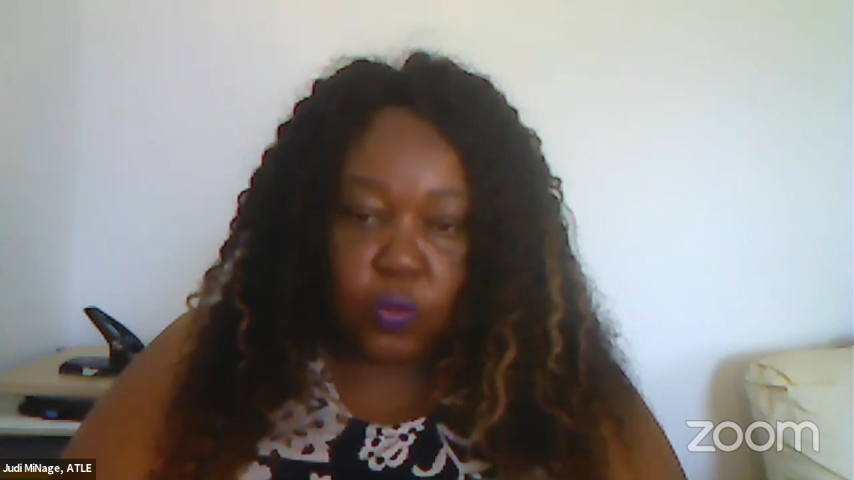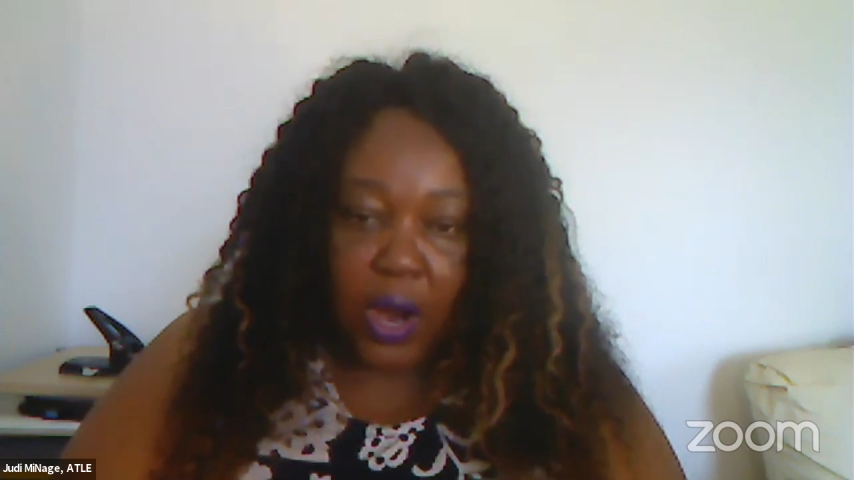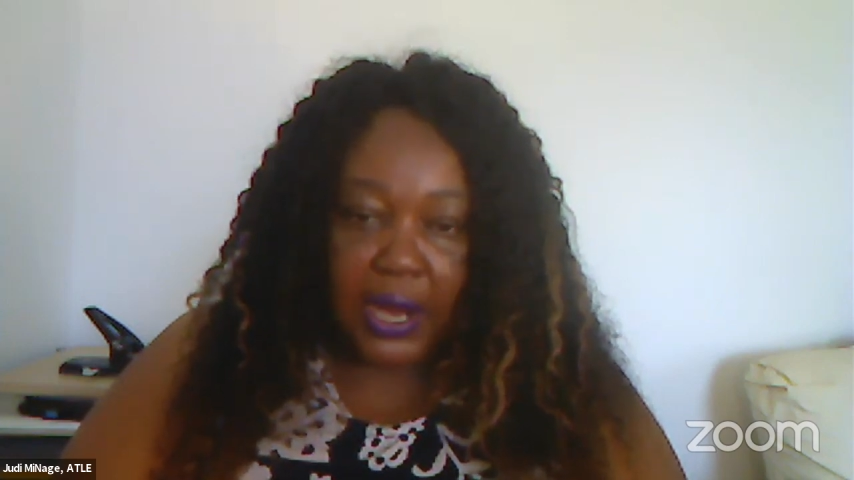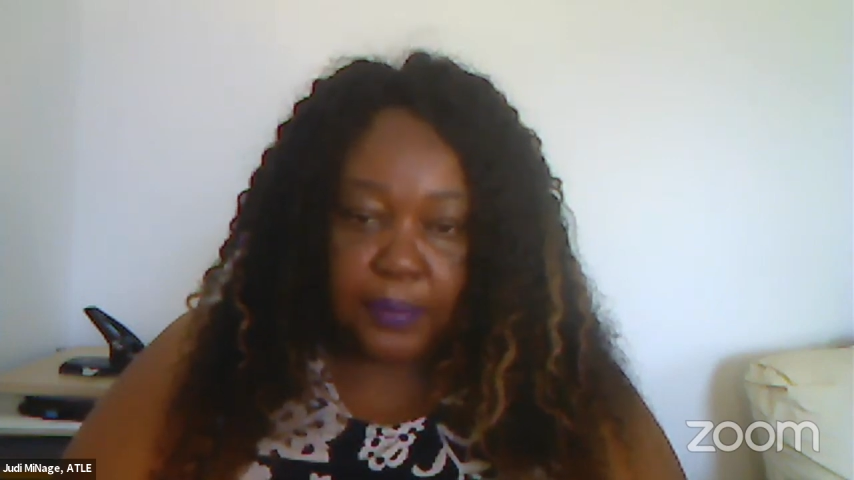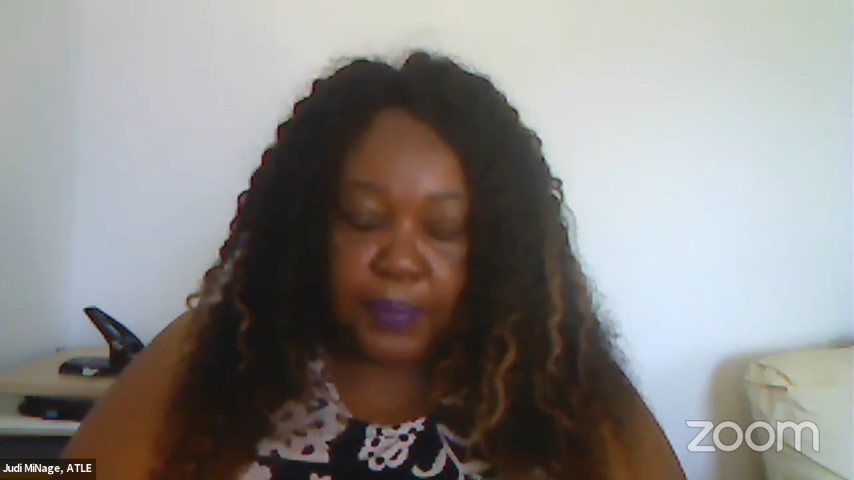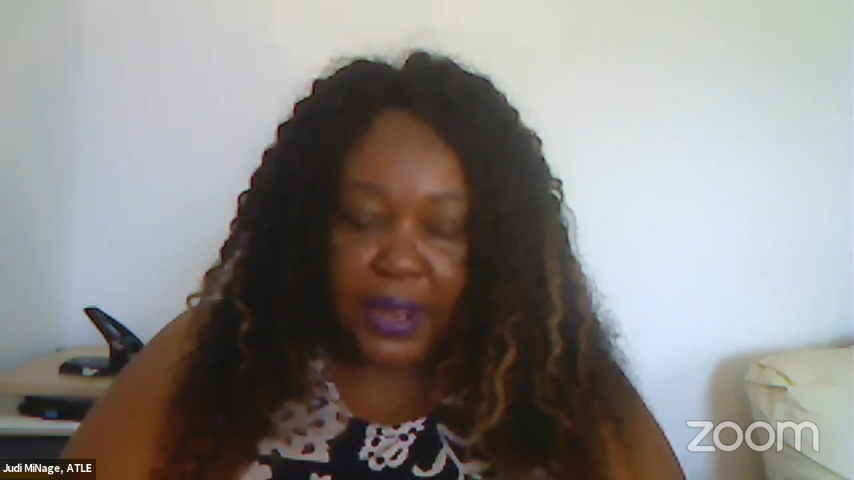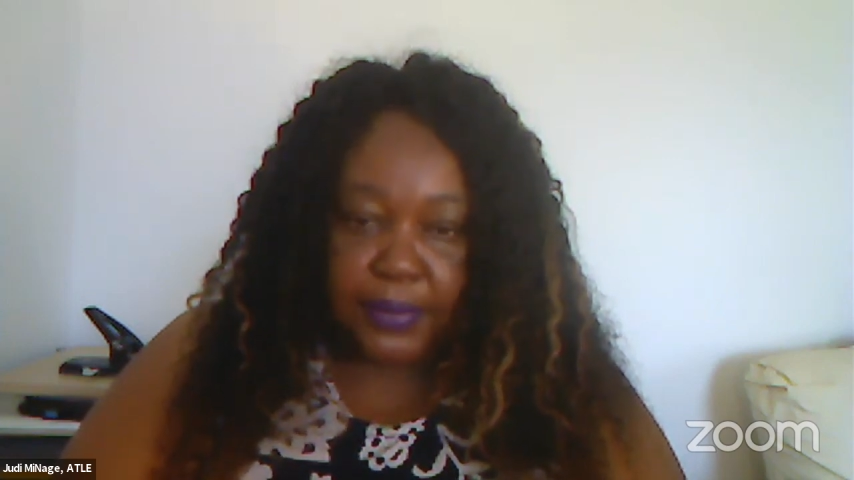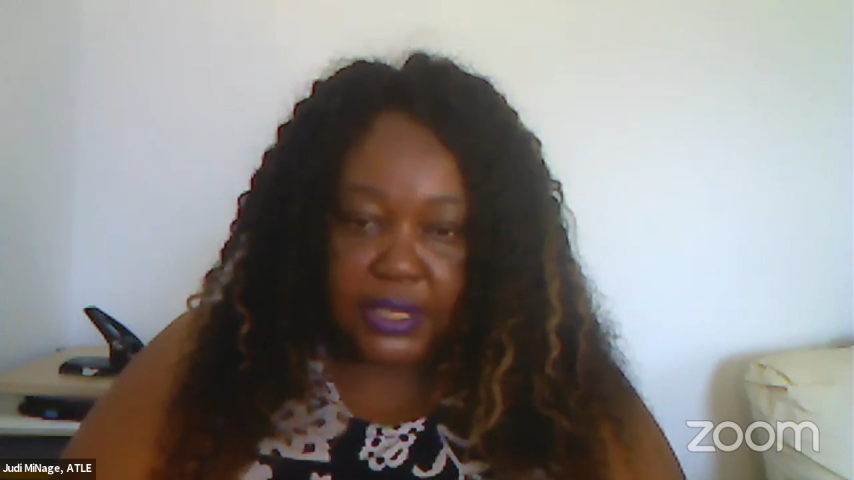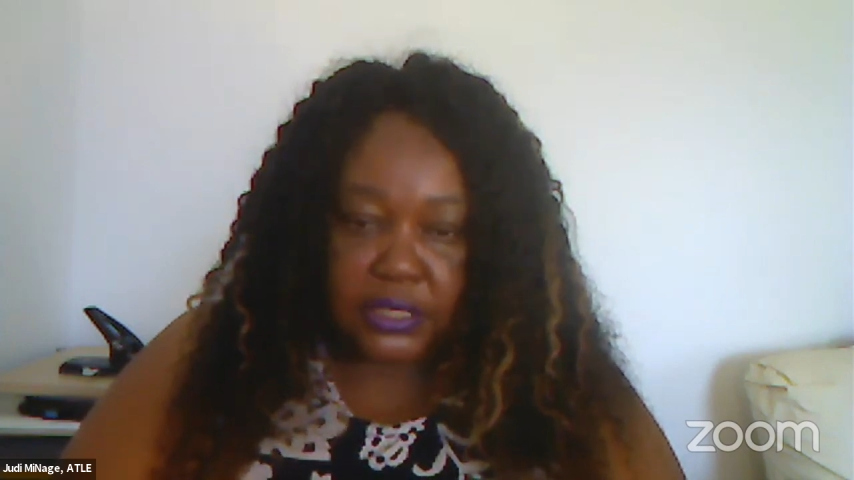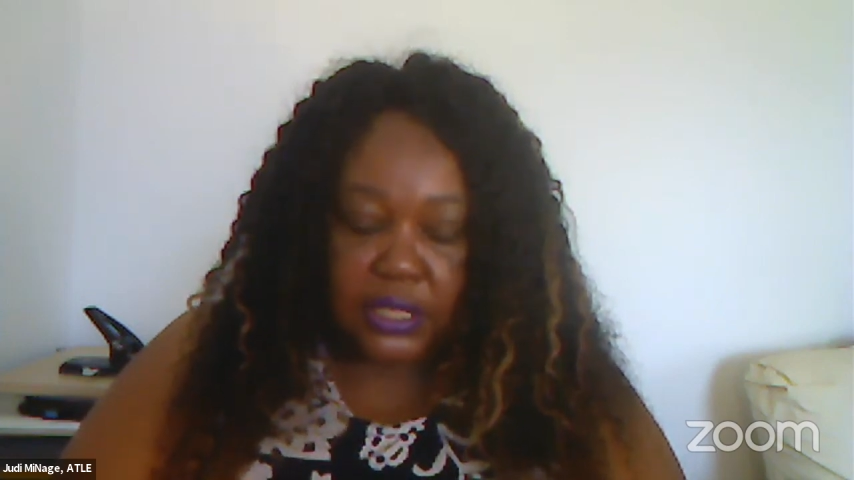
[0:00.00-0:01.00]
work
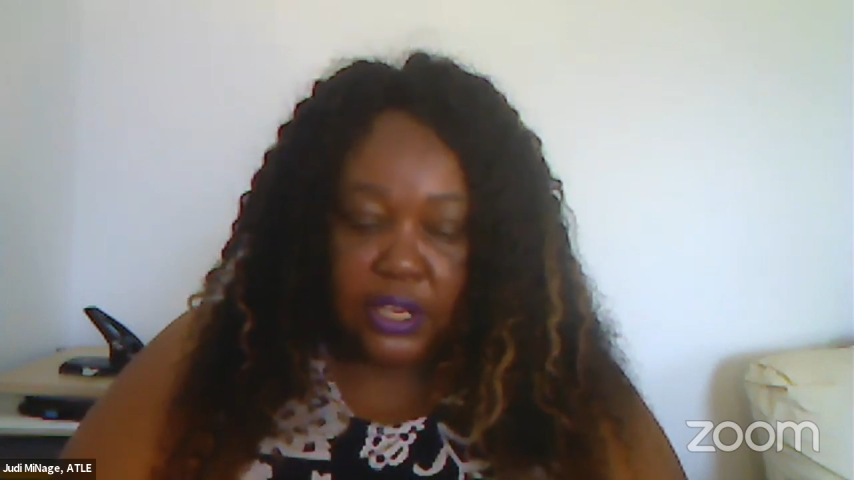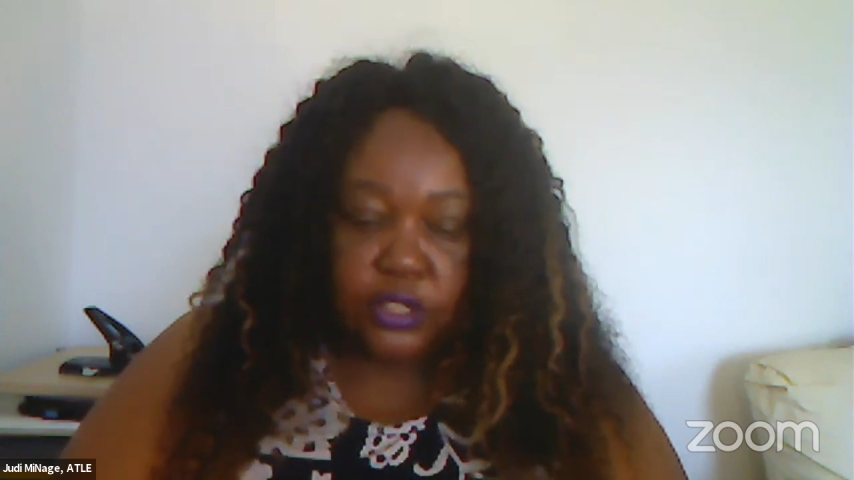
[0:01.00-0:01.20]
permit.